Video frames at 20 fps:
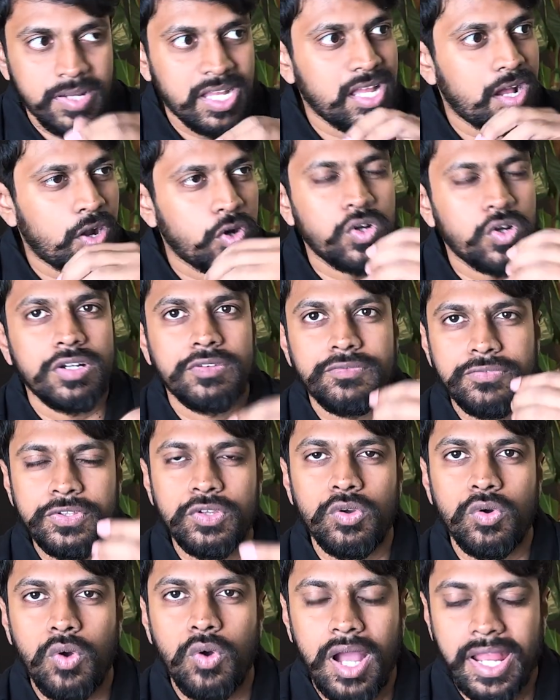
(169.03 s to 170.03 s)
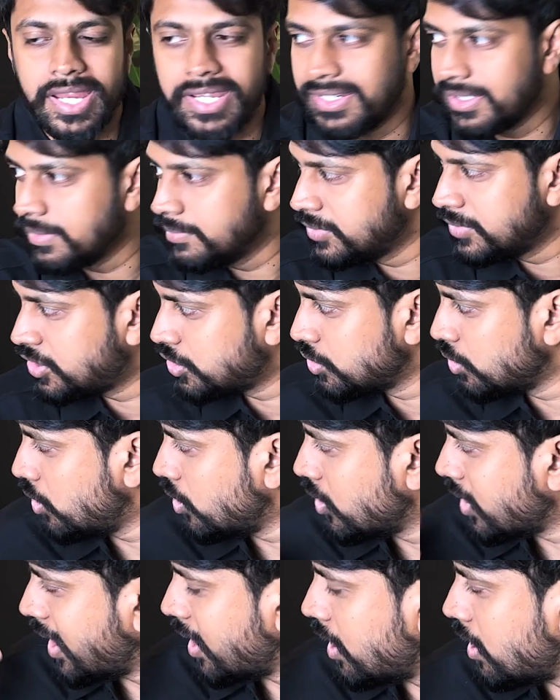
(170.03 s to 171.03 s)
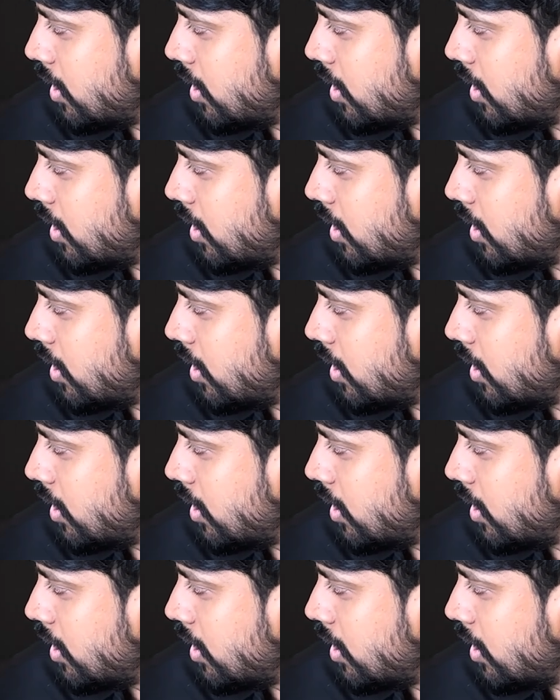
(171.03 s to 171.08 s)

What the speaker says: I ordered few items to look